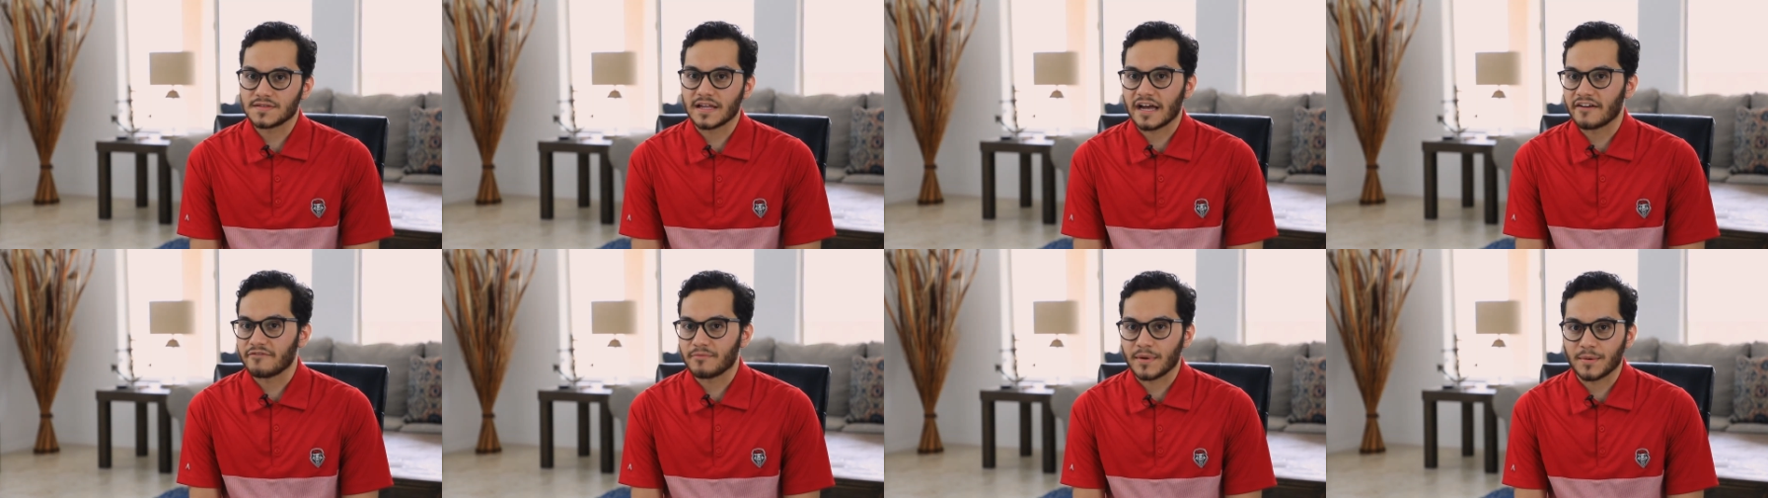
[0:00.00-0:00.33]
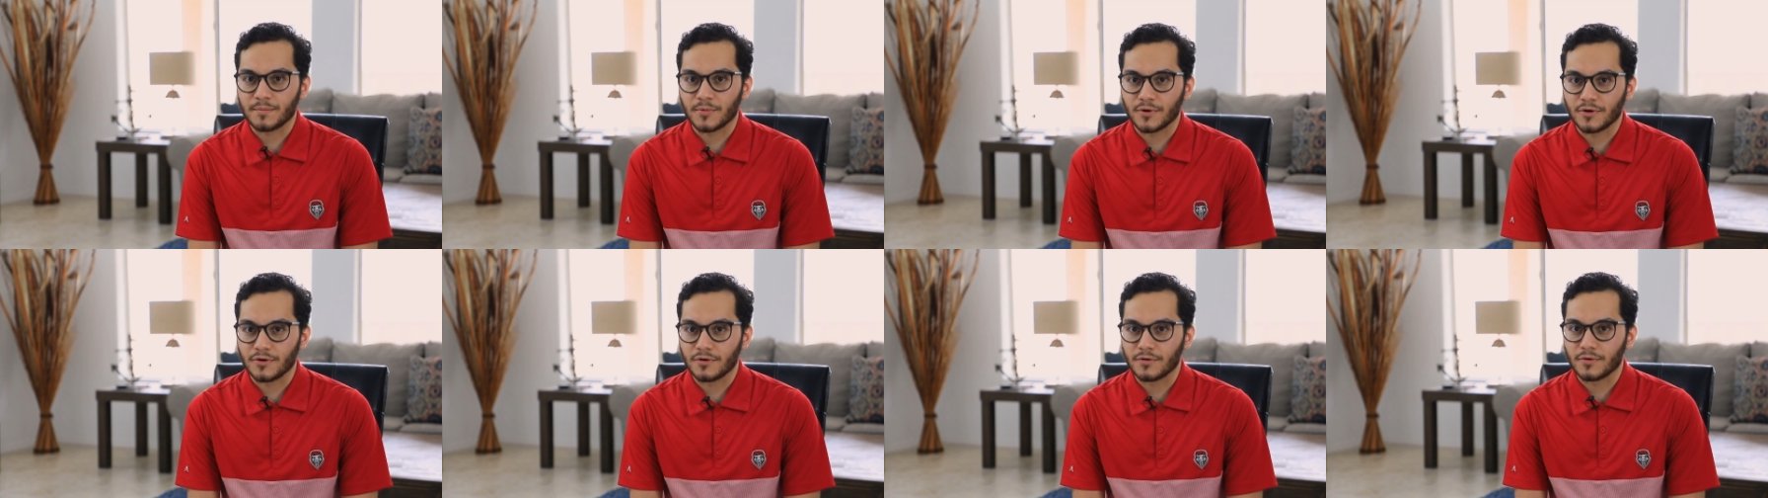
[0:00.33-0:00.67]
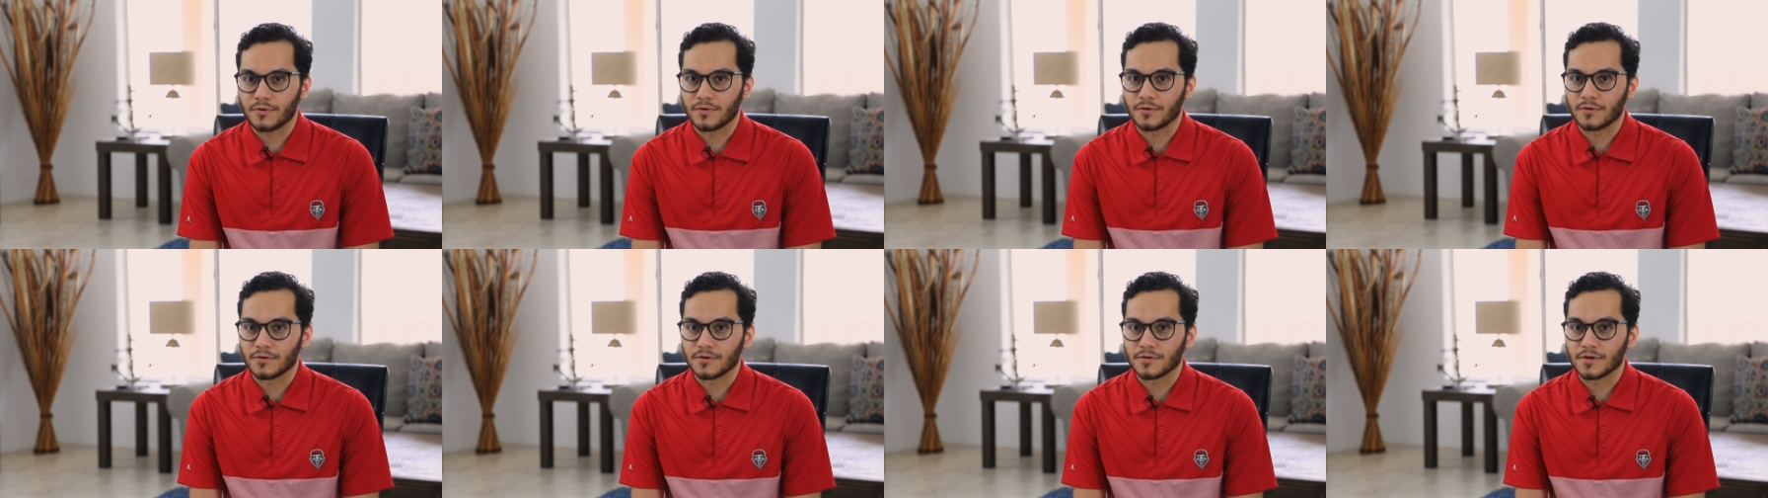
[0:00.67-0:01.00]
staff member
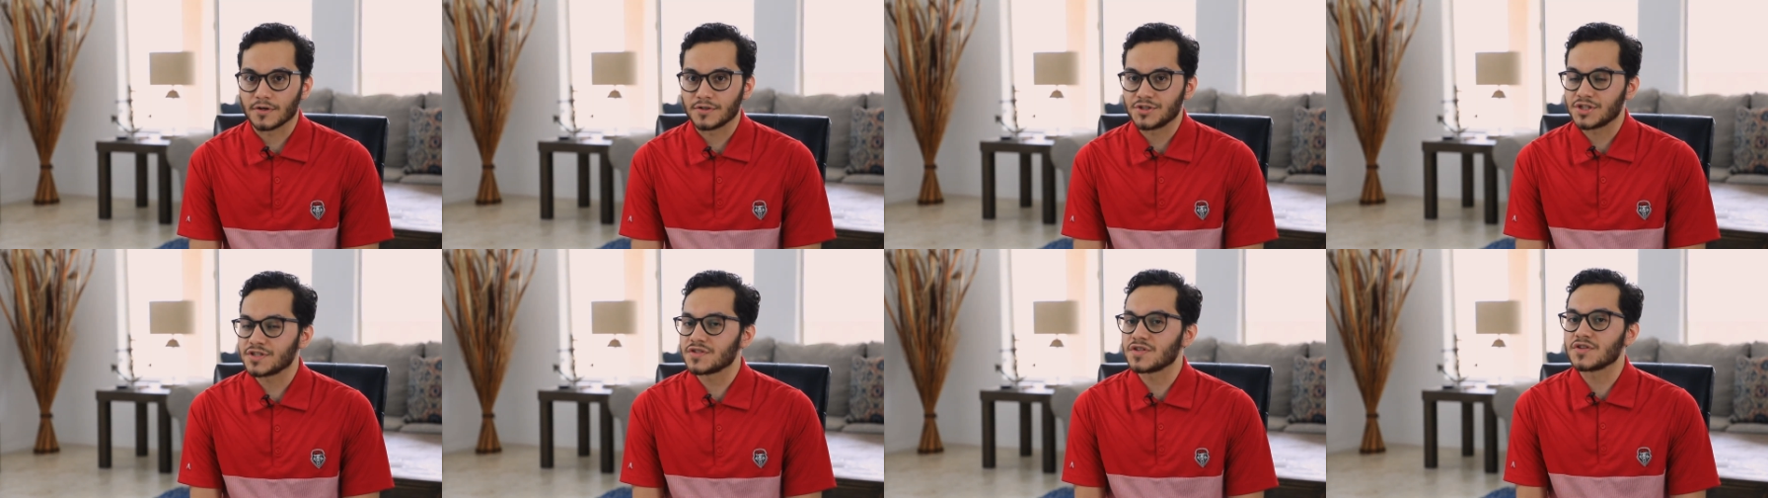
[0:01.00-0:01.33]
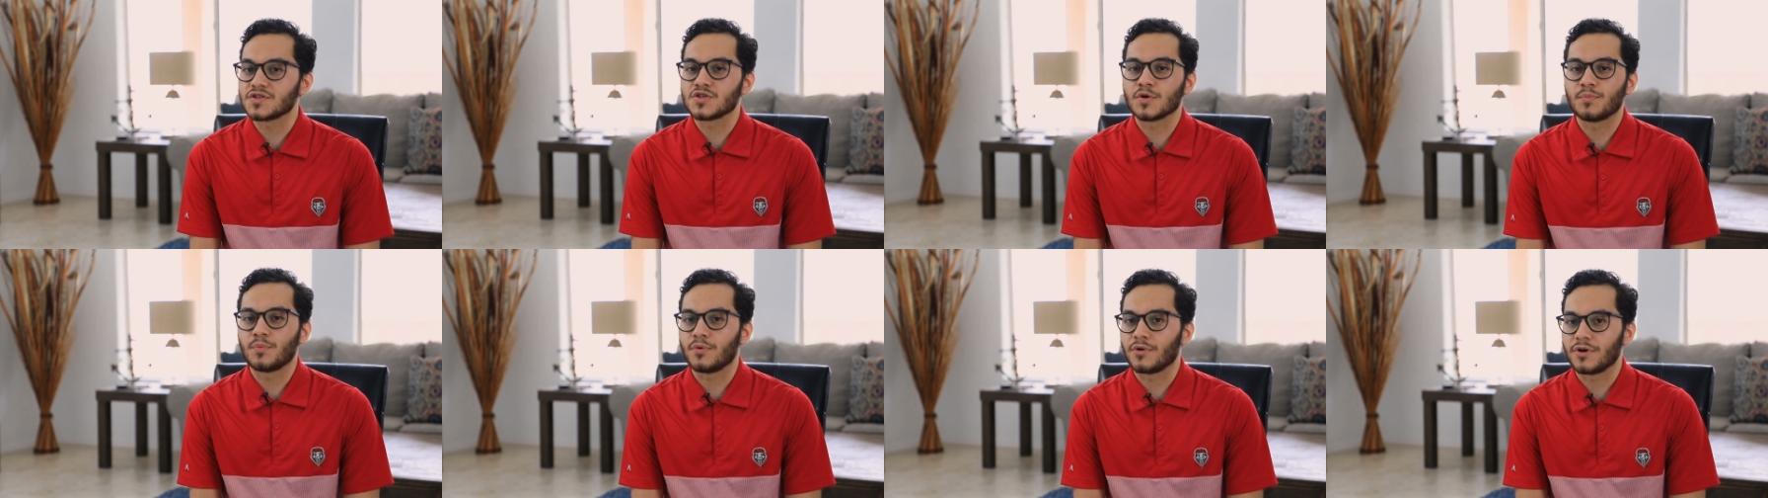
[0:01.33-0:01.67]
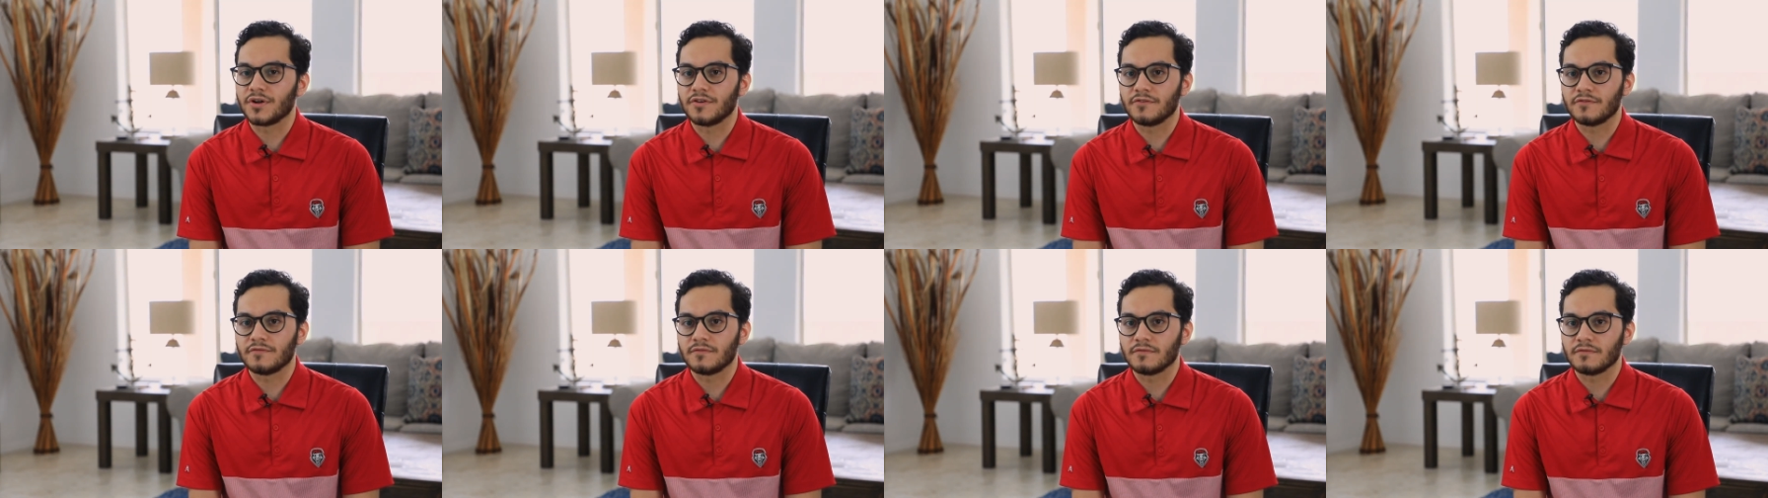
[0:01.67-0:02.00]
or just a
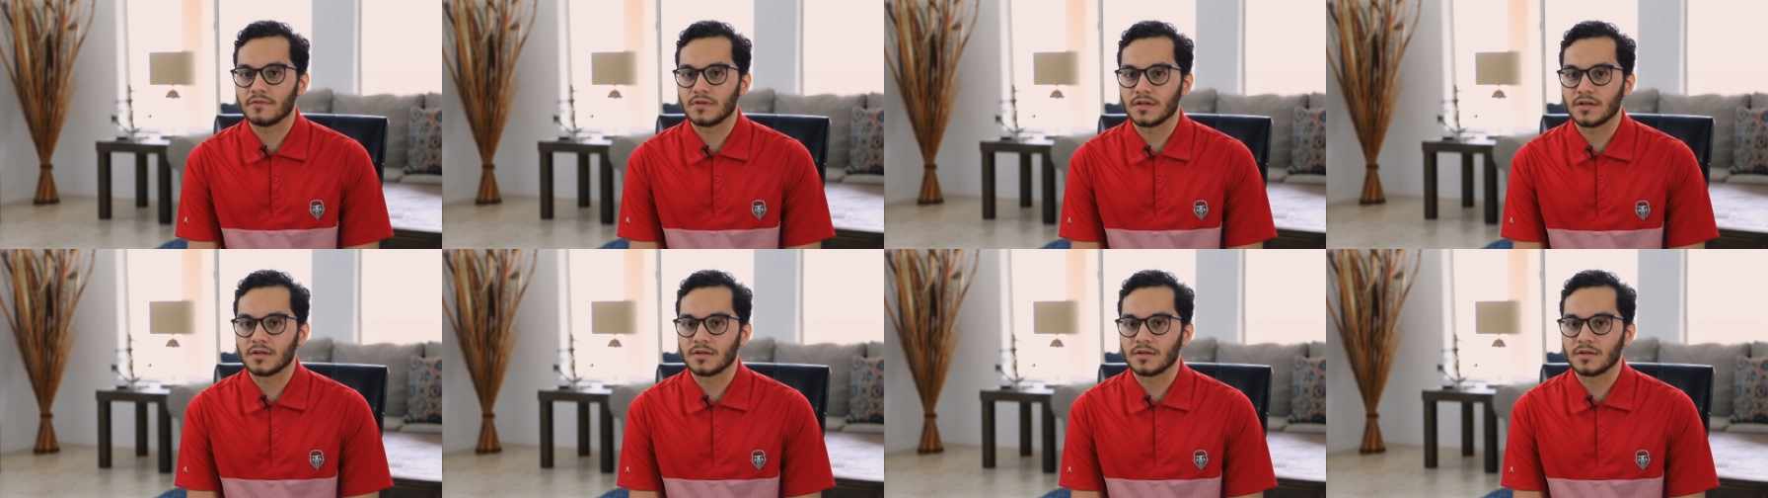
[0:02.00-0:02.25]
supportive